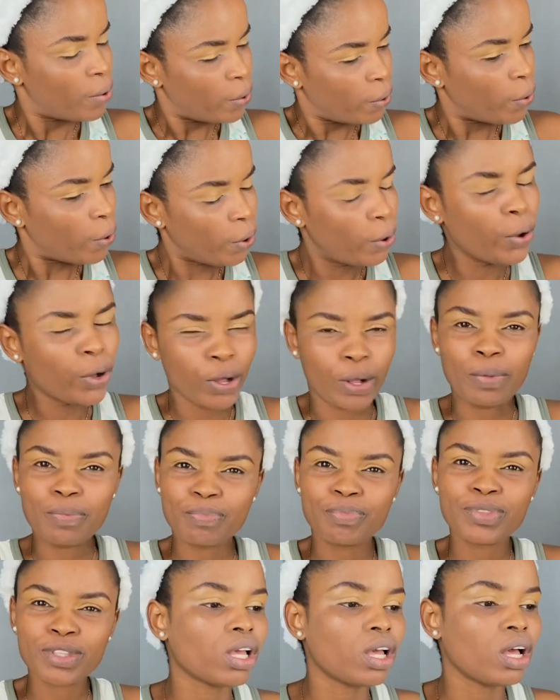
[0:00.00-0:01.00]

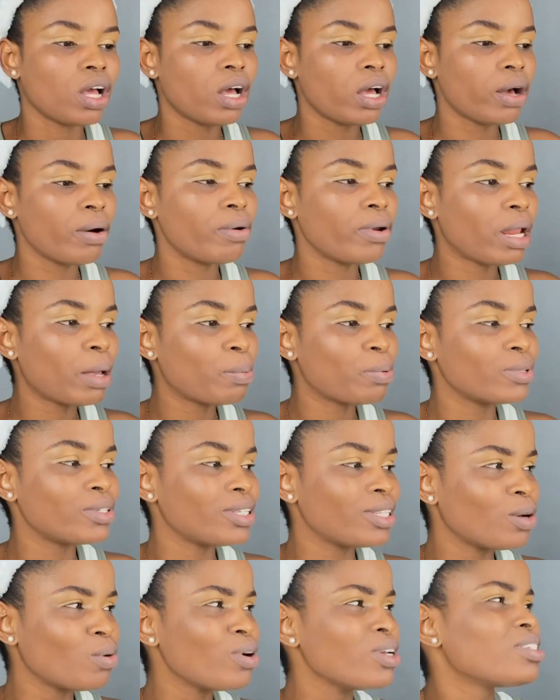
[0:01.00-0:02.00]
how will I put
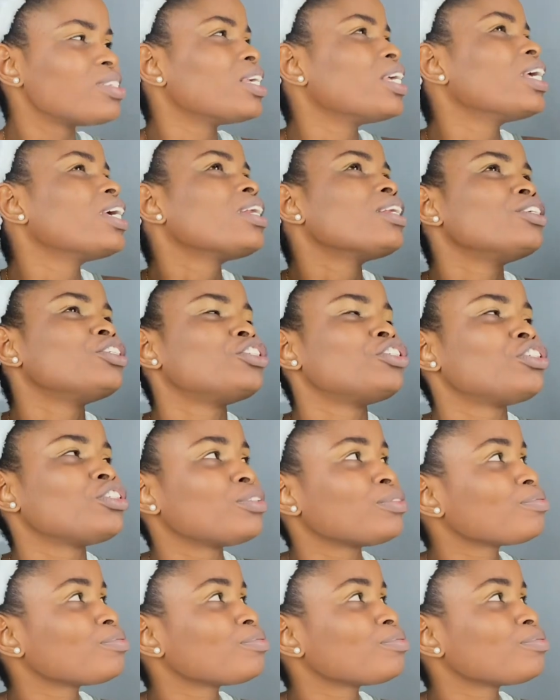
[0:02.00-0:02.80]
it now? What's the English?